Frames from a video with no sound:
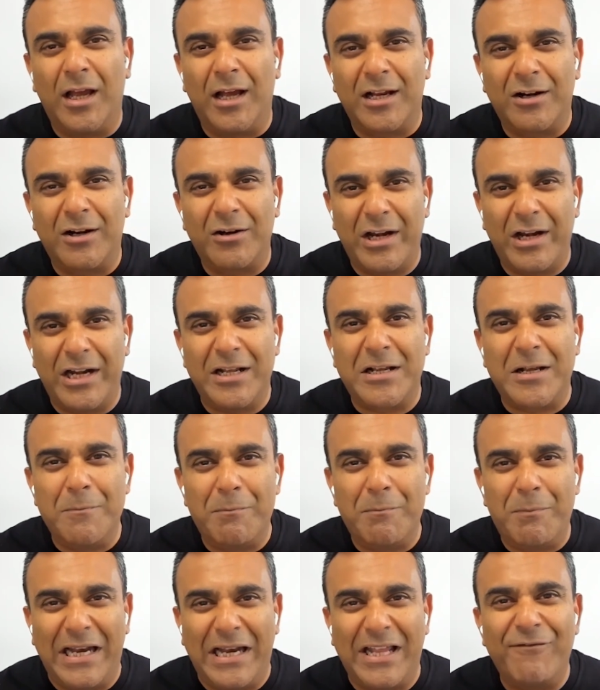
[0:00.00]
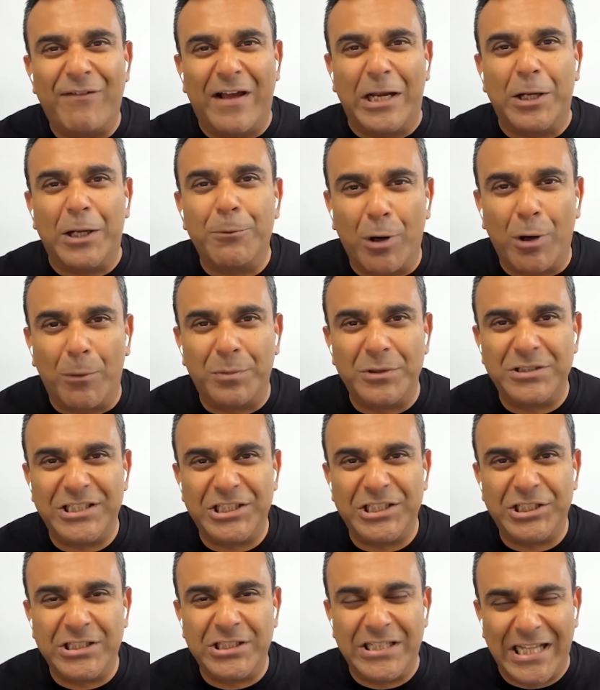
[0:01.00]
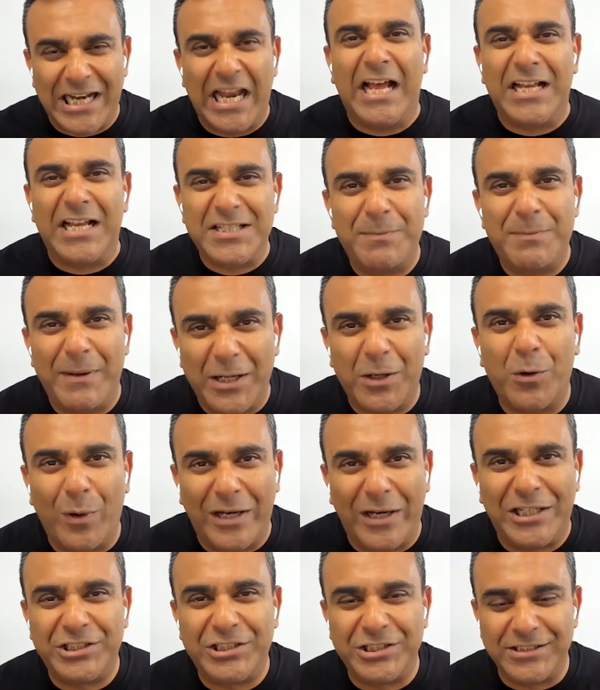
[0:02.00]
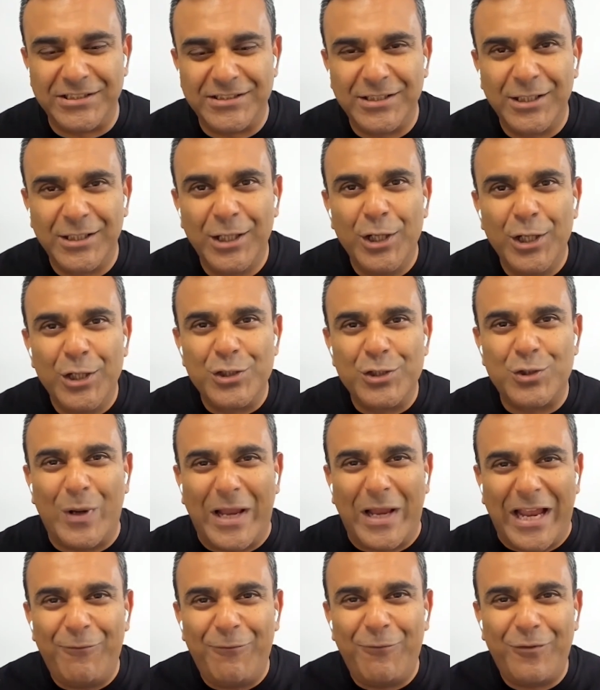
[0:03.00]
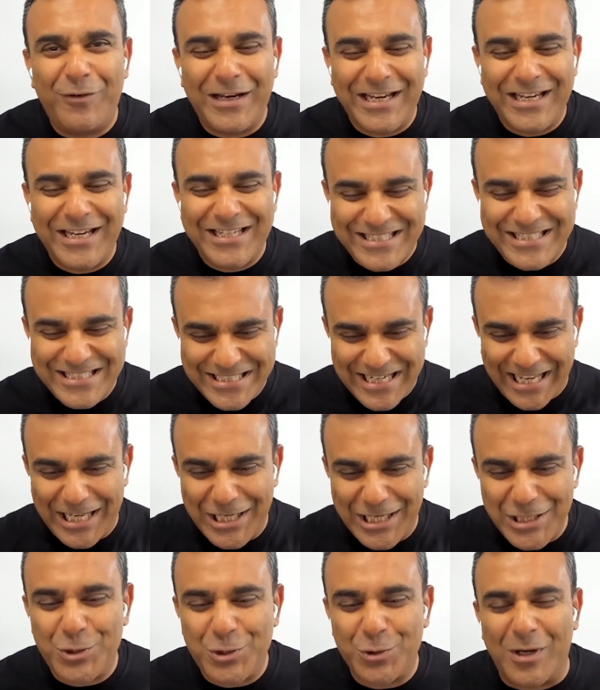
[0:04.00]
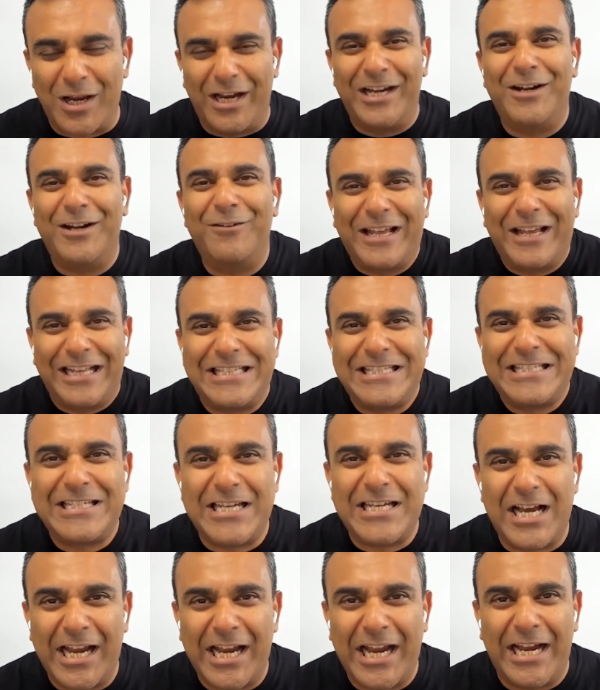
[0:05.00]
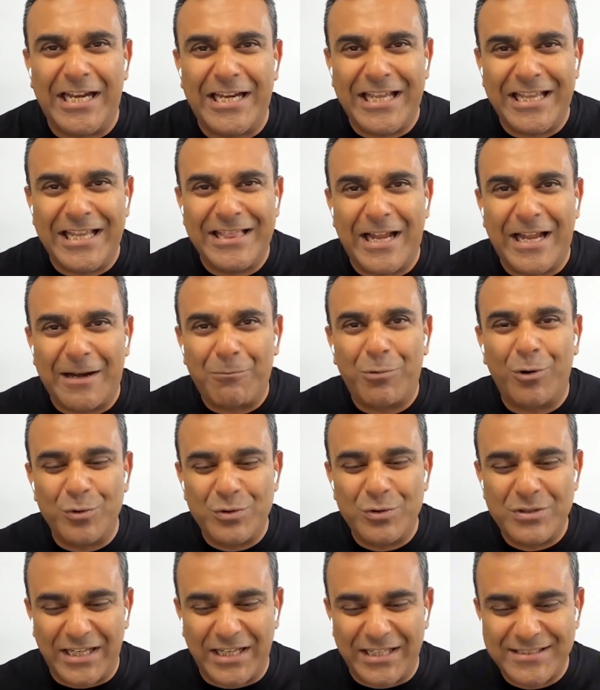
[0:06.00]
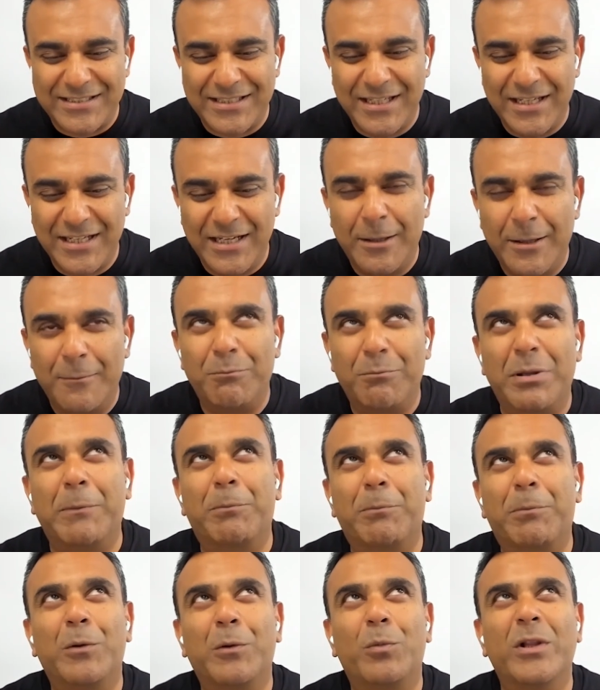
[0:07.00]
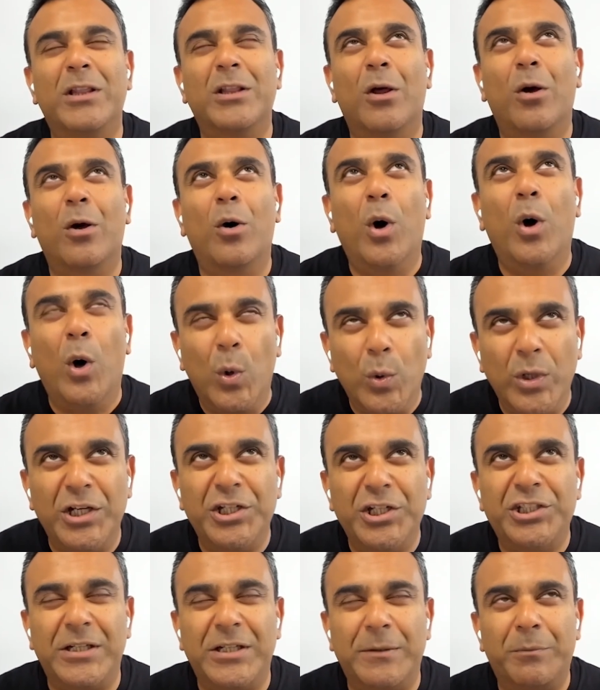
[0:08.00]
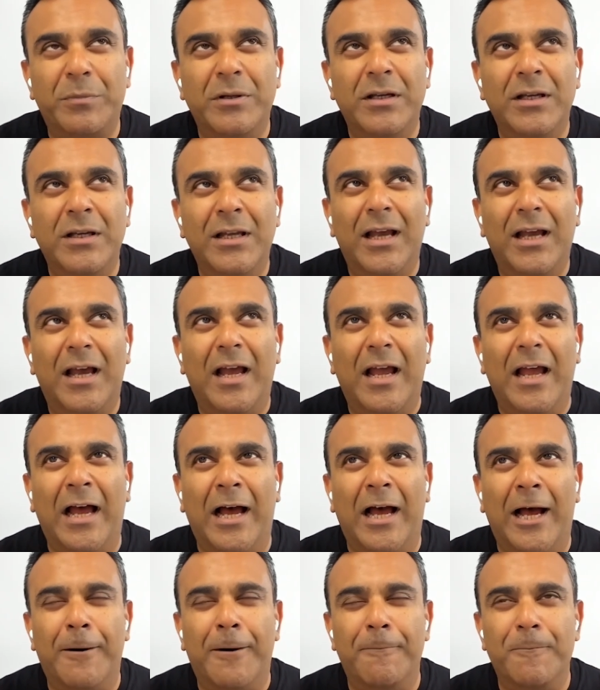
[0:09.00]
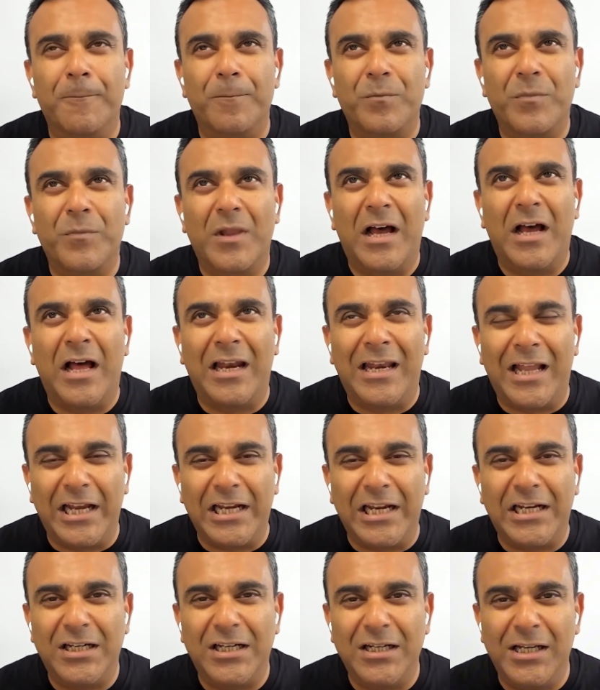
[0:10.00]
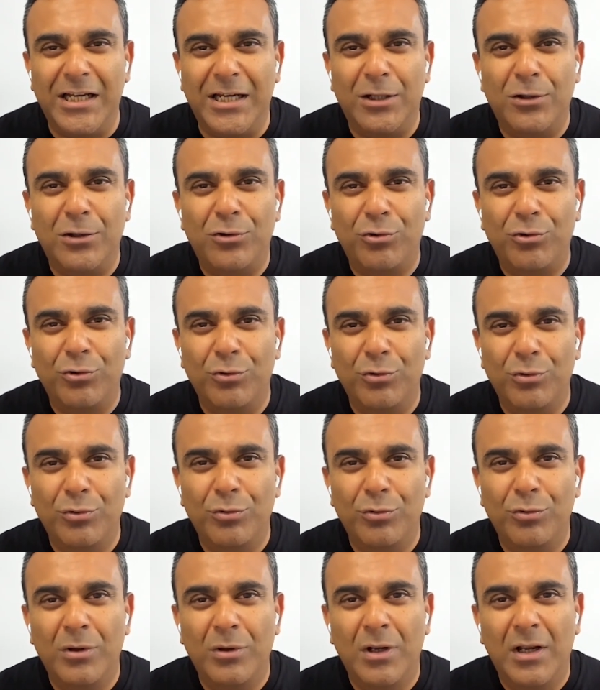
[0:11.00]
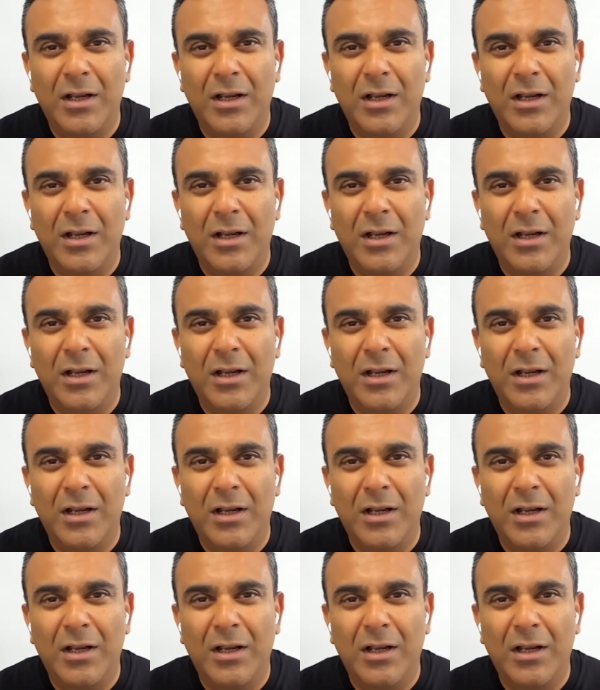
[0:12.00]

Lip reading: create a compelling value proposition, they'll ask better questions. So every stage you kind of get stuck at in that process, people with ownership are likely to